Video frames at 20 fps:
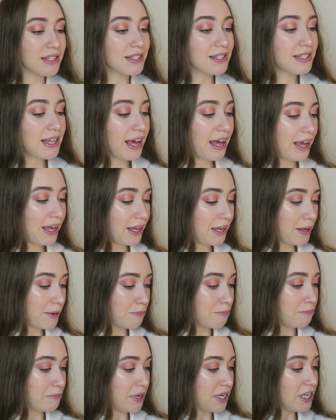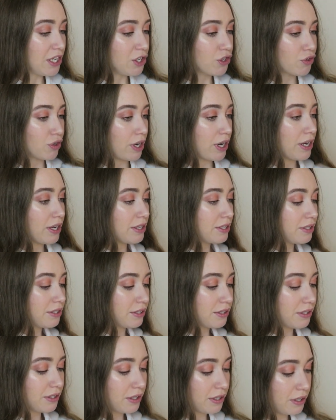is a mini
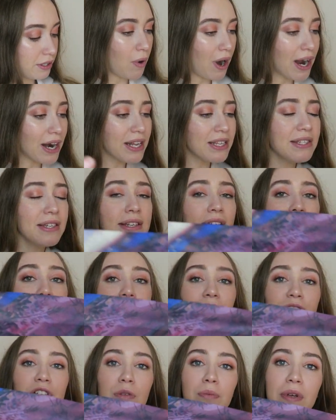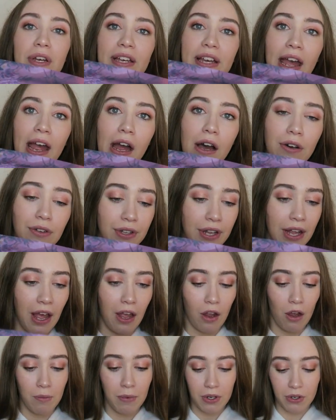dress. Why does it have to be cowl
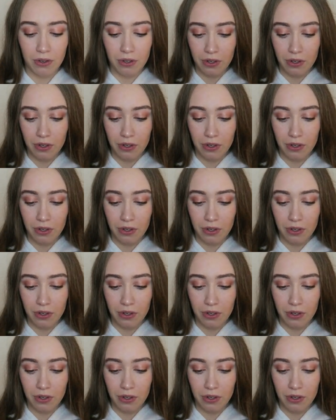neck? Oh my